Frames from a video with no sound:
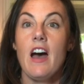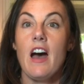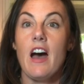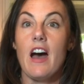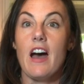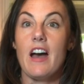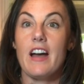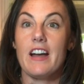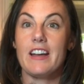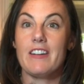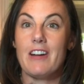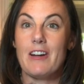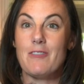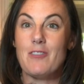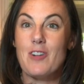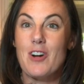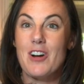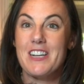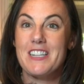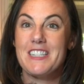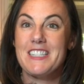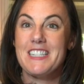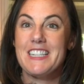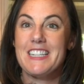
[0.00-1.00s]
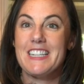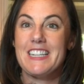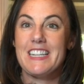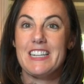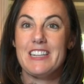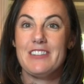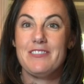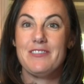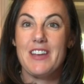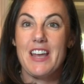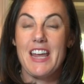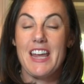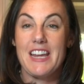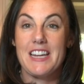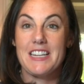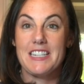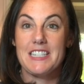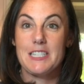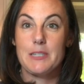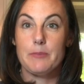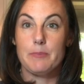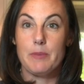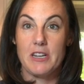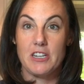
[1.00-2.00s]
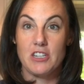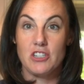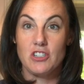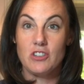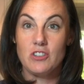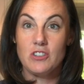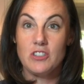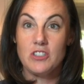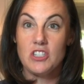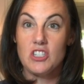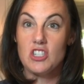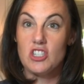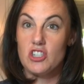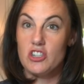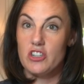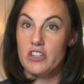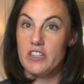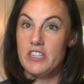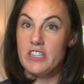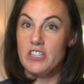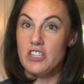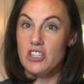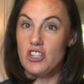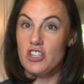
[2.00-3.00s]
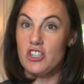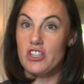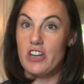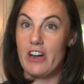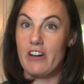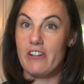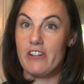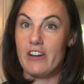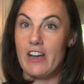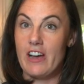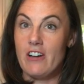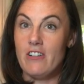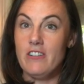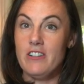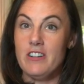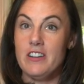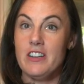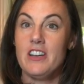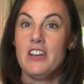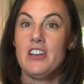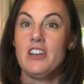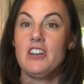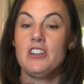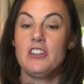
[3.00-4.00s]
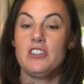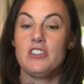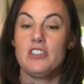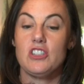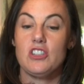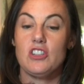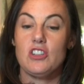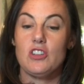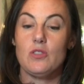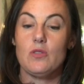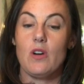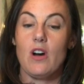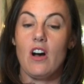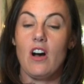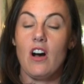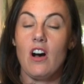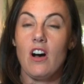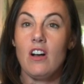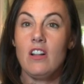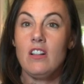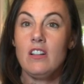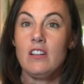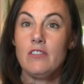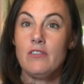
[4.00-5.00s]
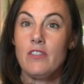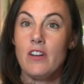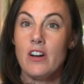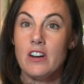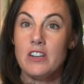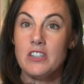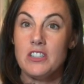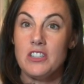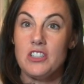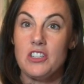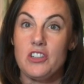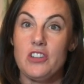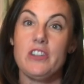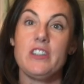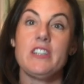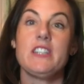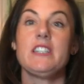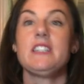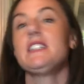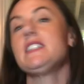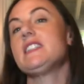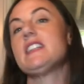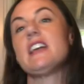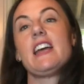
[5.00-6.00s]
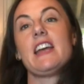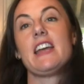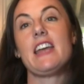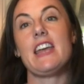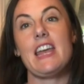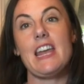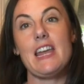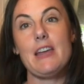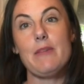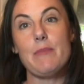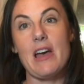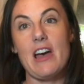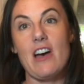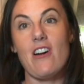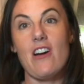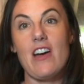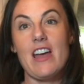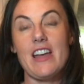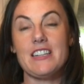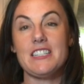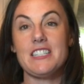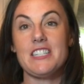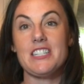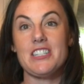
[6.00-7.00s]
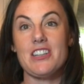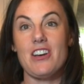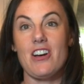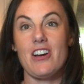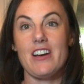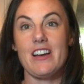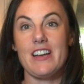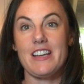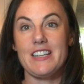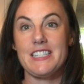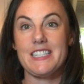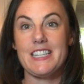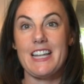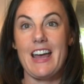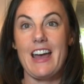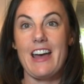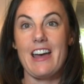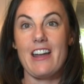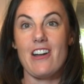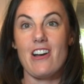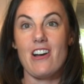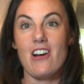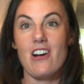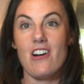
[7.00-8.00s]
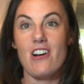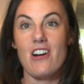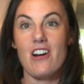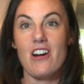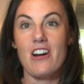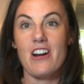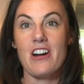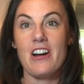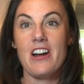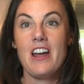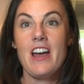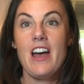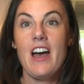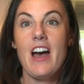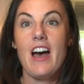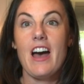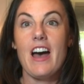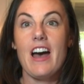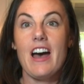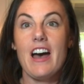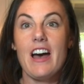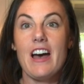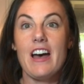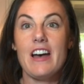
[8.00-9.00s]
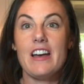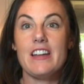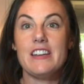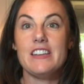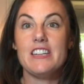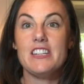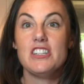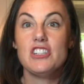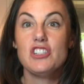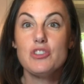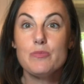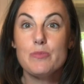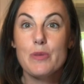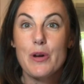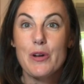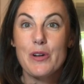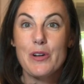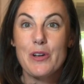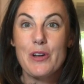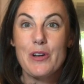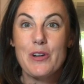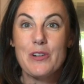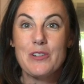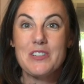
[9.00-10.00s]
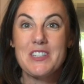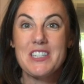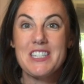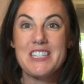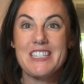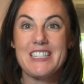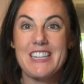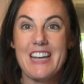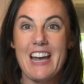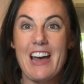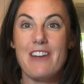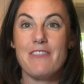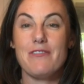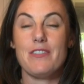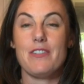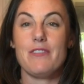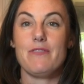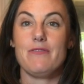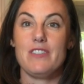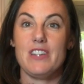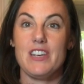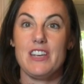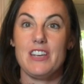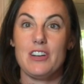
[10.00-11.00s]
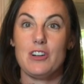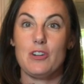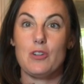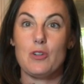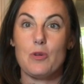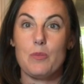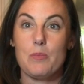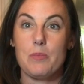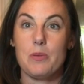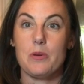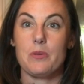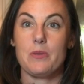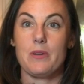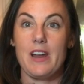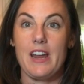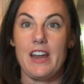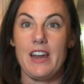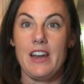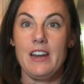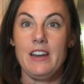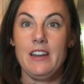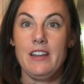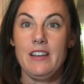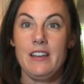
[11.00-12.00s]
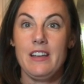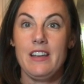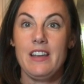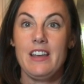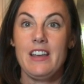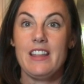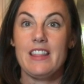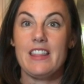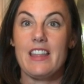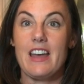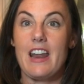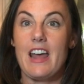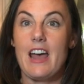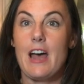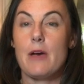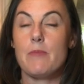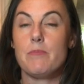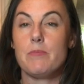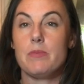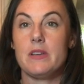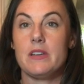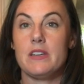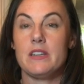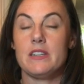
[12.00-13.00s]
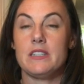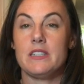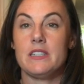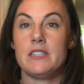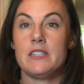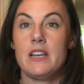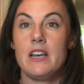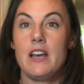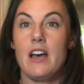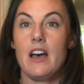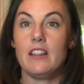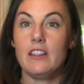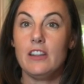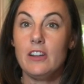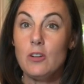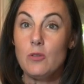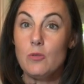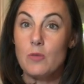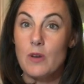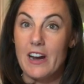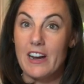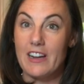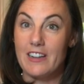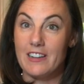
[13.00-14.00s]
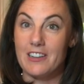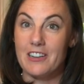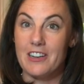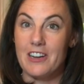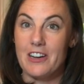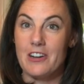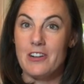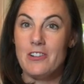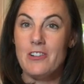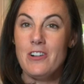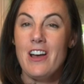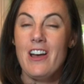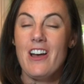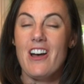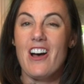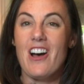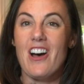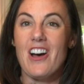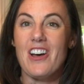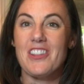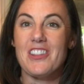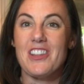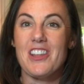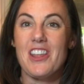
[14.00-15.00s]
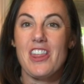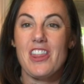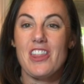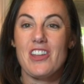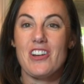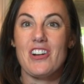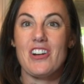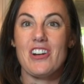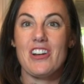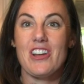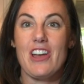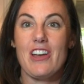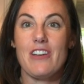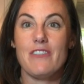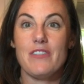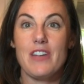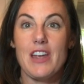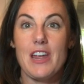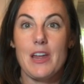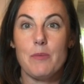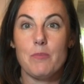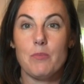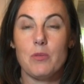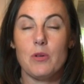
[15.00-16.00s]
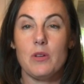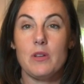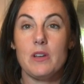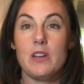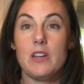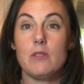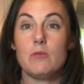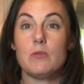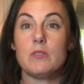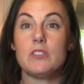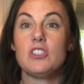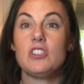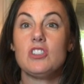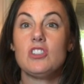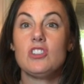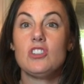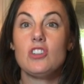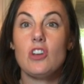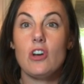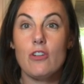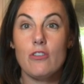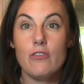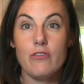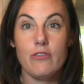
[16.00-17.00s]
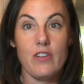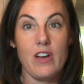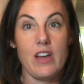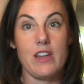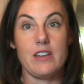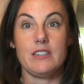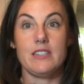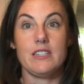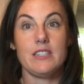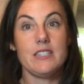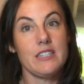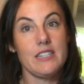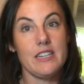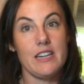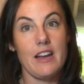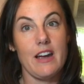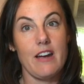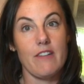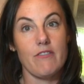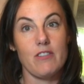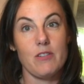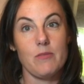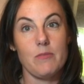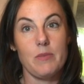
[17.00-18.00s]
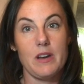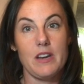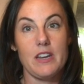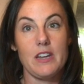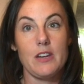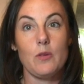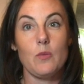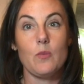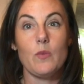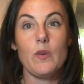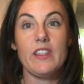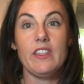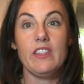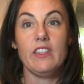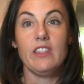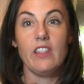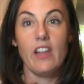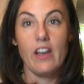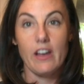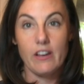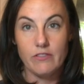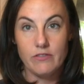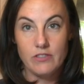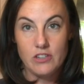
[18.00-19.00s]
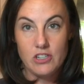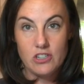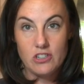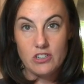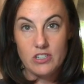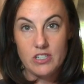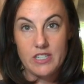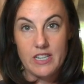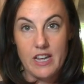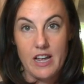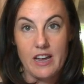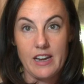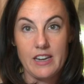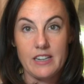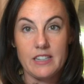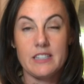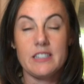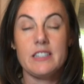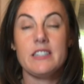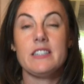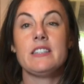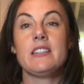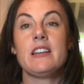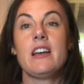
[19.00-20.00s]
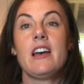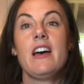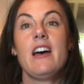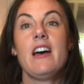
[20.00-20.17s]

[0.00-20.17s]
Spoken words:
I wanted to give a special student shout out to all of our students that came out and saw us at our Nishimoto Staff Vehicle Parade that happened a little while ago on the 3rd of April. It was so fun to see everybody. We loved your signs.